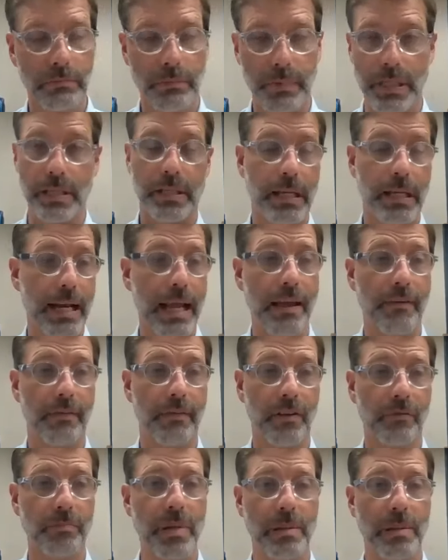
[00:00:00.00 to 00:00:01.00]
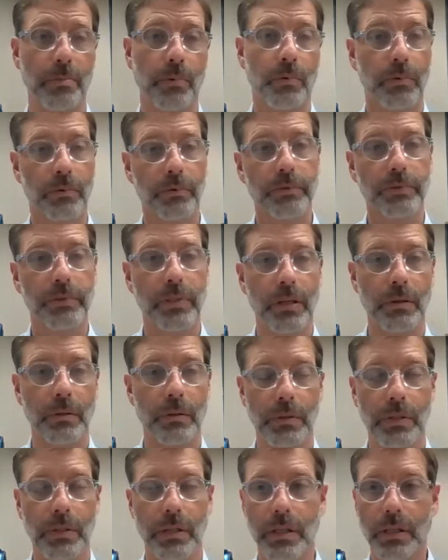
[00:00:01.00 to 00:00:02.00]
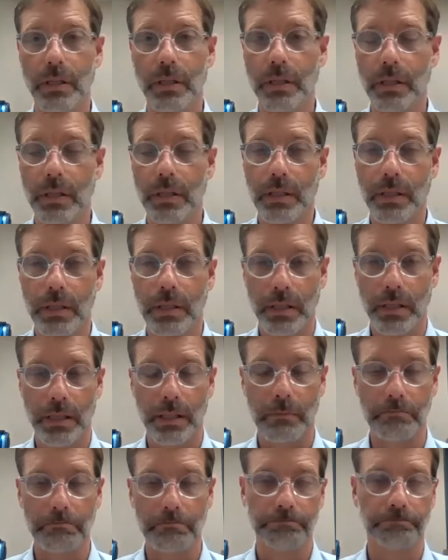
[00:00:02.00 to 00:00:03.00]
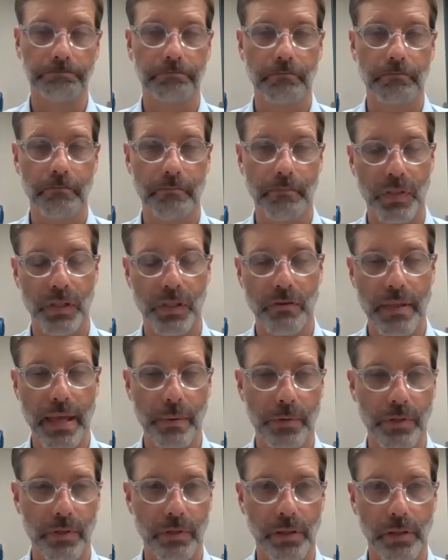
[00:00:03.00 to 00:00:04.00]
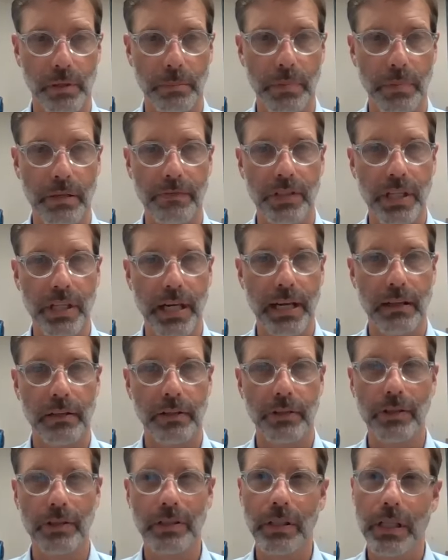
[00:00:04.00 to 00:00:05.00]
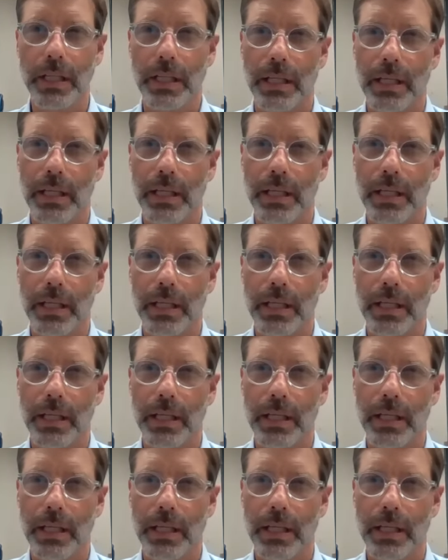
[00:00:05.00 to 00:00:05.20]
We just didn't have enough people. So so that was a little bit of a challenge.